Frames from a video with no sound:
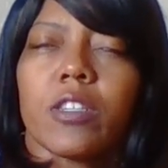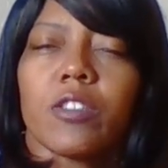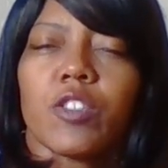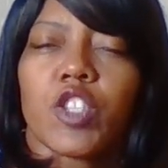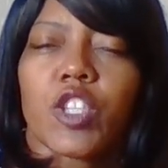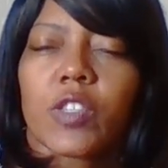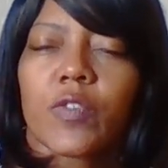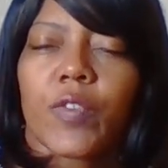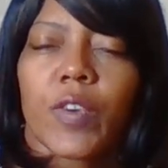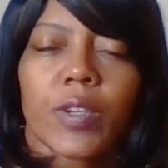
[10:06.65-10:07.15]

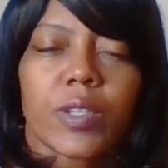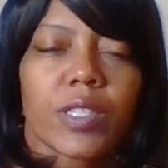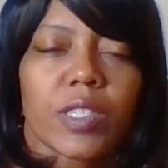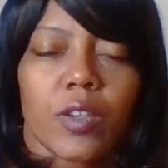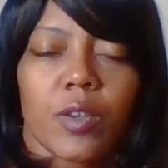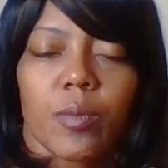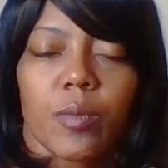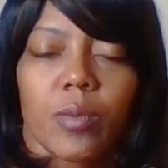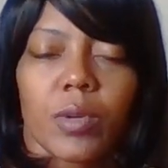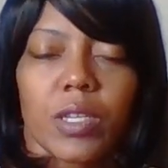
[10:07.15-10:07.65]
Just focus
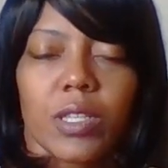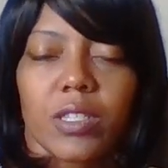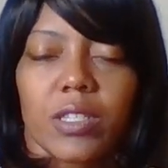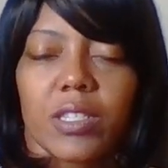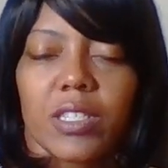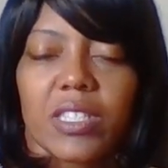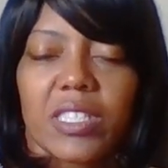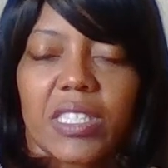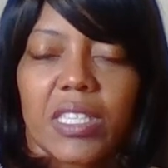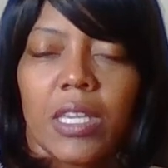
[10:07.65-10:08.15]
on your
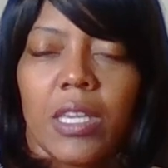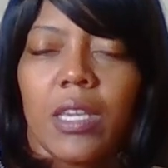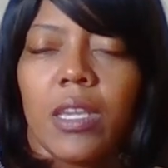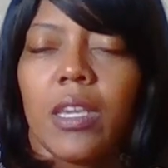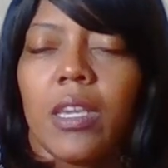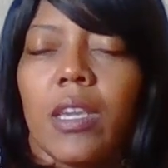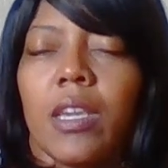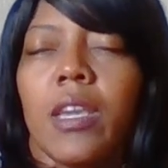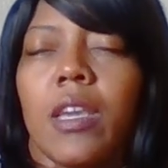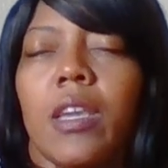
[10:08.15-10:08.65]
breathing. It's
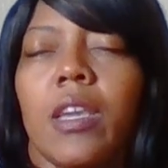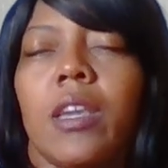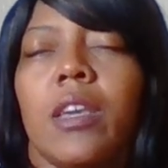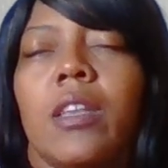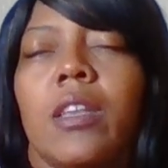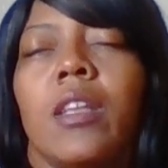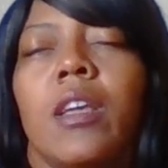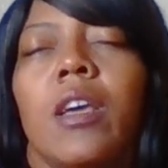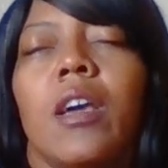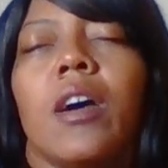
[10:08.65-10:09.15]

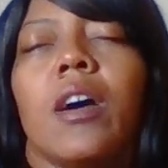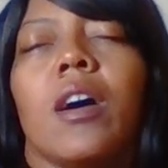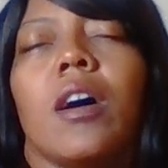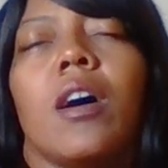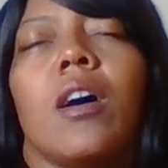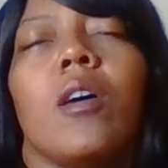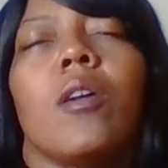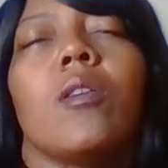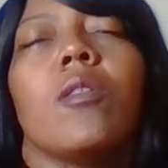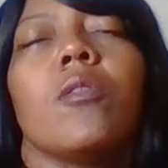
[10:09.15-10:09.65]
in,
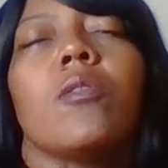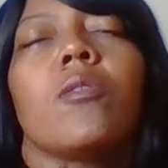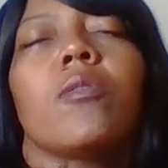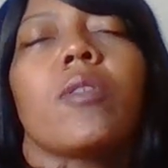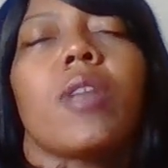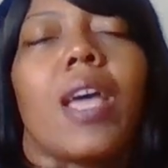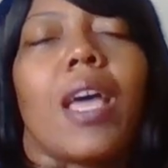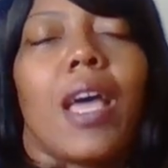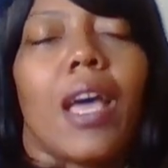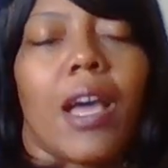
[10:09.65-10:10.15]

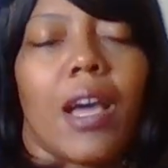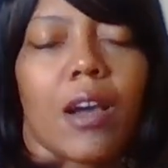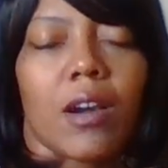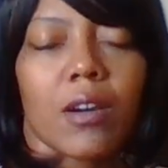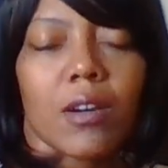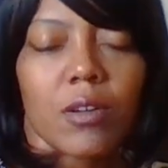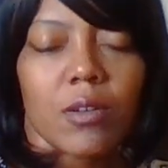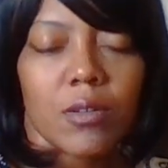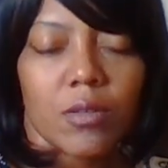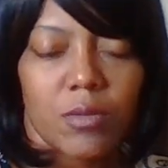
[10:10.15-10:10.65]
hold,
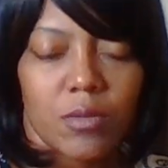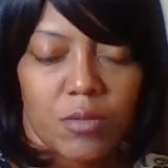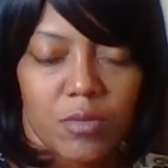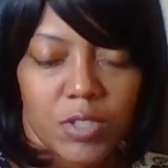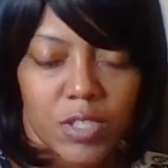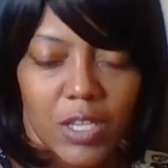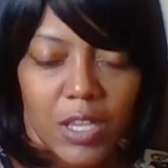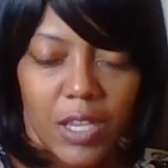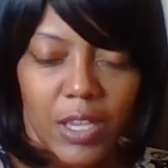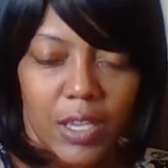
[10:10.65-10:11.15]

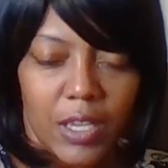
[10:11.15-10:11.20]
out.